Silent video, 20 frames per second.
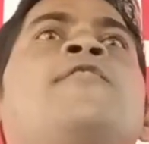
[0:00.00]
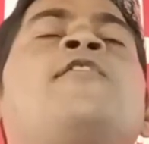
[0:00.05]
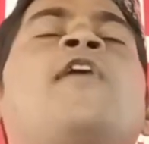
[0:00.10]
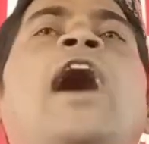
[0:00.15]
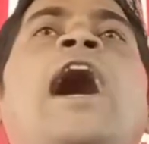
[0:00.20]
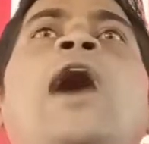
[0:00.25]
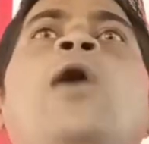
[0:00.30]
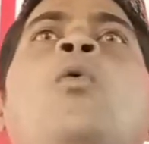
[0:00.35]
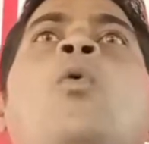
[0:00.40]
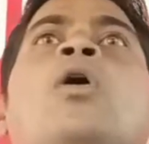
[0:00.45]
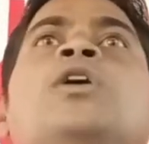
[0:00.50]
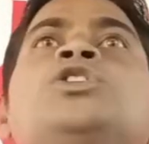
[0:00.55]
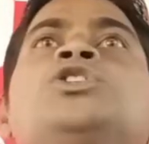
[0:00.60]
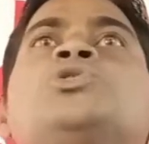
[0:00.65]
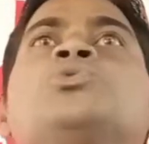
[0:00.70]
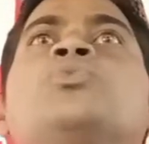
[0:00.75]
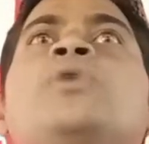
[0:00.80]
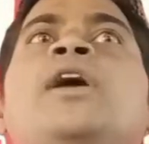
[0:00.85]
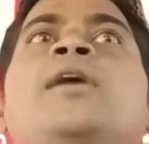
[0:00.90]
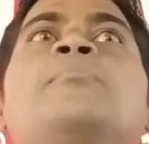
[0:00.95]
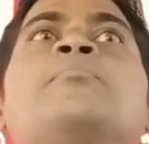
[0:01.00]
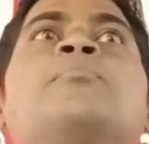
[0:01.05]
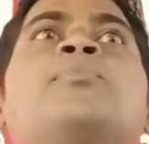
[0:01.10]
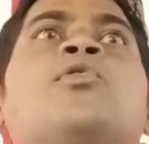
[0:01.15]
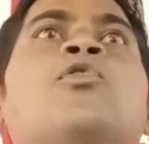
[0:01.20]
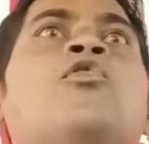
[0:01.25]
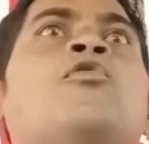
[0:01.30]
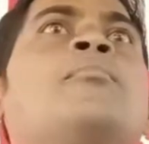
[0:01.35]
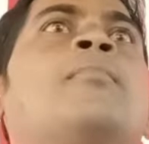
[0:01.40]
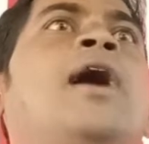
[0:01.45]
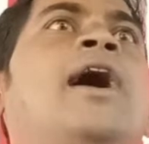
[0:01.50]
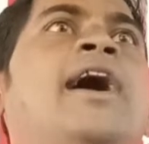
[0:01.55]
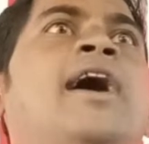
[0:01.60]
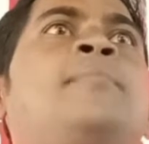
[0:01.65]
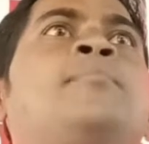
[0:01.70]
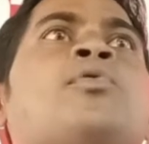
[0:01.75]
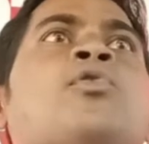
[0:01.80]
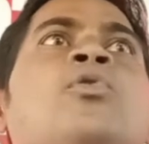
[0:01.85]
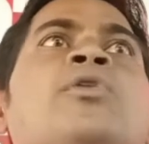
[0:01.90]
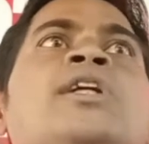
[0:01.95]
if I want to improve
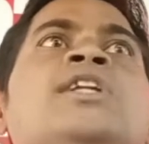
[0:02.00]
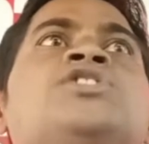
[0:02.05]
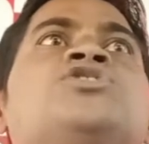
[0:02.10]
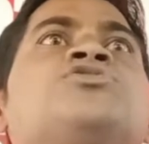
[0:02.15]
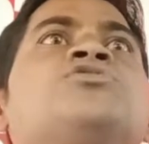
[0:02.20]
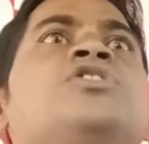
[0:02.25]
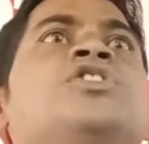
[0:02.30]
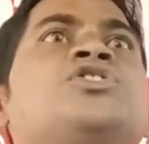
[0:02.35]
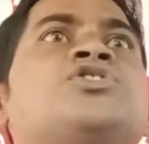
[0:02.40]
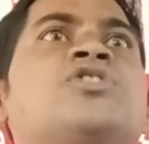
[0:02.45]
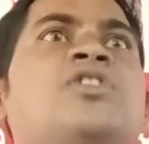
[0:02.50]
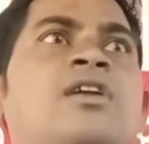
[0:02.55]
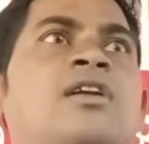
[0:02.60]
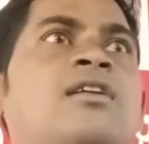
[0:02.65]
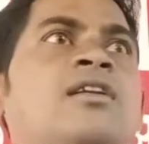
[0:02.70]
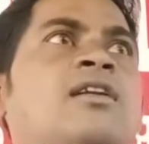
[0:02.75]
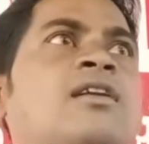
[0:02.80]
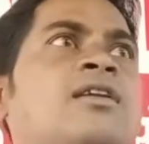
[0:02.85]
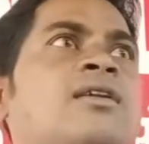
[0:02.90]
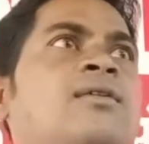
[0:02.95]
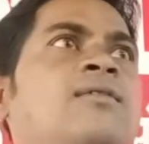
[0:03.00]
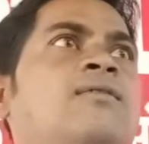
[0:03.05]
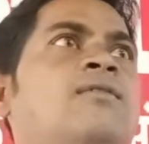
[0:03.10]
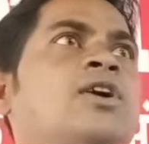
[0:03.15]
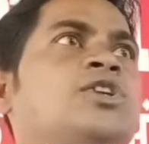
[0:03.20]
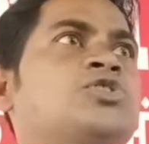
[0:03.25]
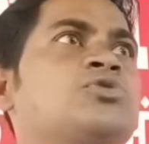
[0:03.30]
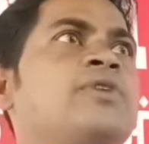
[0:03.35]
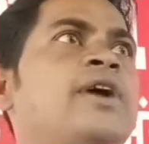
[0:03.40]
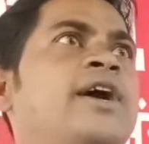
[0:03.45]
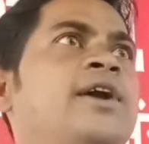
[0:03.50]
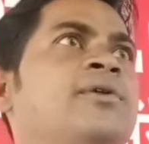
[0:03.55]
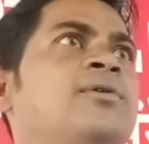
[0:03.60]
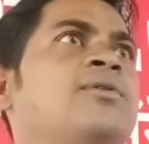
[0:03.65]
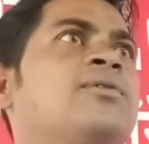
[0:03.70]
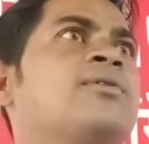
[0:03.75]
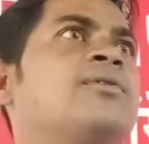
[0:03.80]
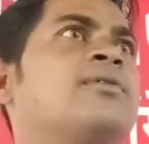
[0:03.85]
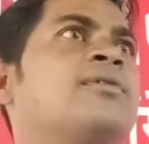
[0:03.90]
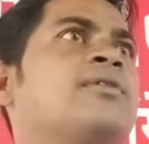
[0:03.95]
my pronunciation? What should I
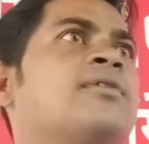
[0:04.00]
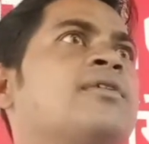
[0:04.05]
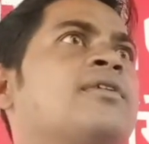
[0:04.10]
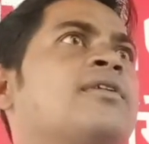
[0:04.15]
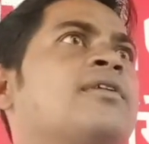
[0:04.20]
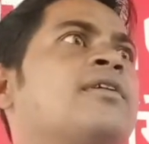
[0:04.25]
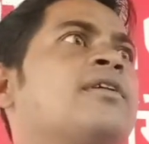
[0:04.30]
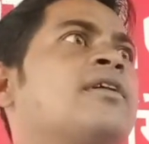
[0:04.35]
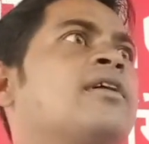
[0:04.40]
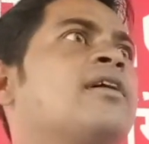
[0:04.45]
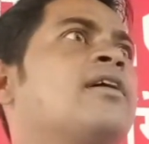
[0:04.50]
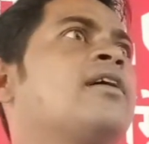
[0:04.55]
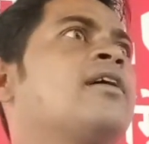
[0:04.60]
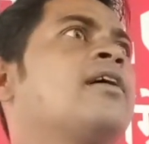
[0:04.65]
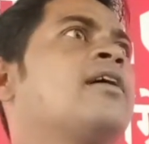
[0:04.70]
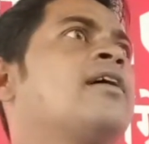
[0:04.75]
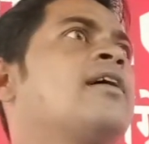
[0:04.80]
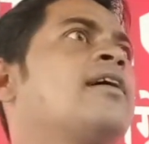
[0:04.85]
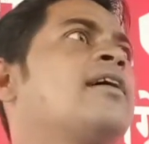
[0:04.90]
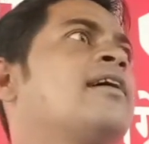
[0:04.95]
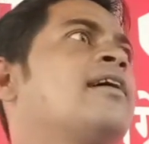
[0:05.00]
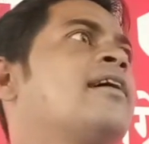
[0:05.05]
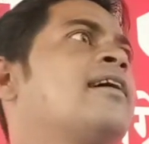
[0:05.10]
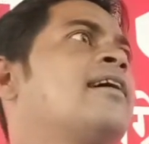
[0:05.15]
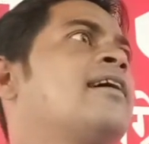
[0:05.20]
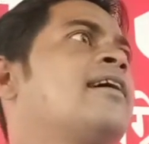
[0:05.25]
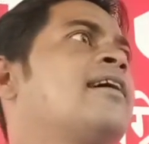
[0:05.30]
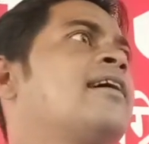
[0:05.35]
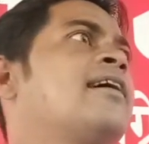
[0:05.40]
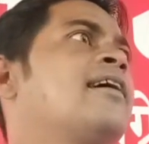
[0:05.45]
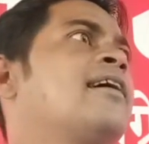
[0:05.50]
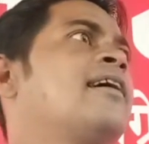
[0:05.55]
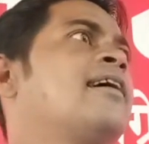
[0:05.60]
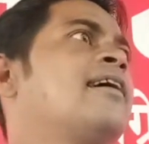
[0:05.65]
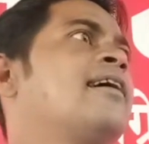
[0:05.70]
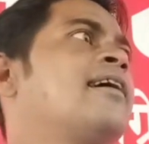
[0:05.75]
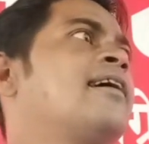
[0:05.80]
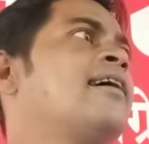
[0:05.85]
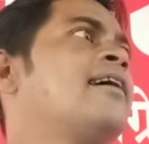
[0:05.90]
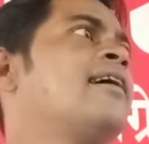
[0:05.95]
do? I should speak
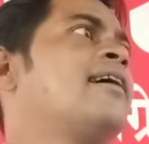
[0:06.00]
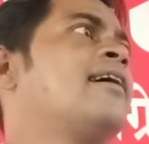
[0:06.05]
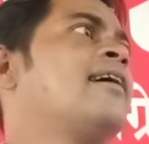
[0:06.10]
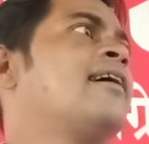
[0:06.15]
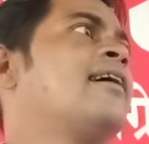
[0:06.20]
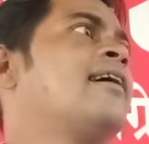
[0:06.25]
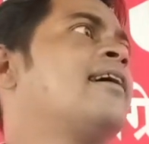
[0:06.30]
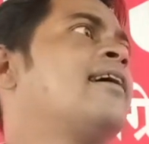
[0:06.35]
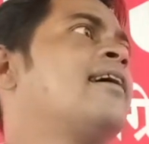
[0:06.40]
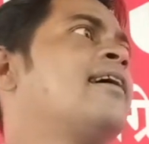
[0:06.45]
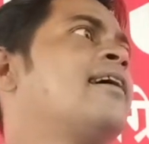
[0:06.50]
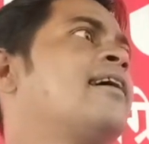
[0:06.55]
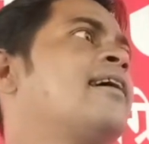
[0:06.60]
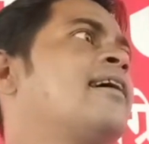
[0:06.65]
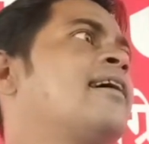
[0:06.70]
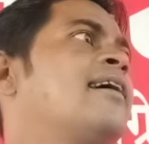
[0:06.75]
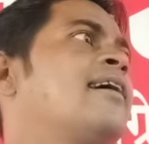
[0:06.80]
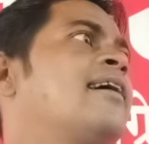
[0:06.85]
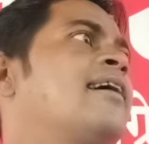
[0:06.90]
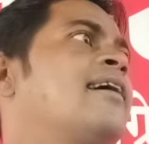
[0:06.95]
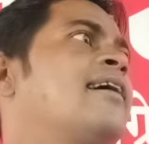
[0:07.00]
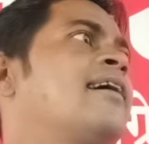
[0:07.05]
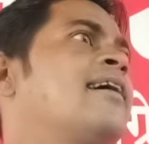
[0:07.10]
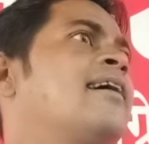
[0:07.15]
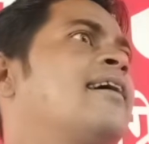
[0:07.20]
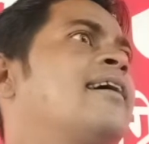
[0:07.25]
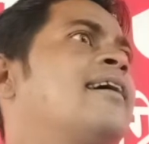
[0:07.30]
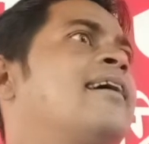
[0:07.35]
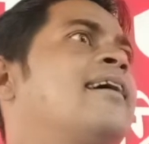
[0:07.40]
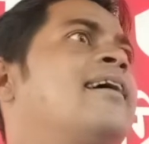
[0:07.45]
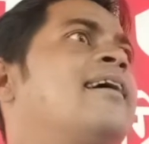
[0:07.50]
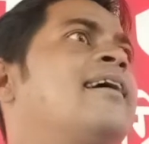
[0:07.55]
more and more.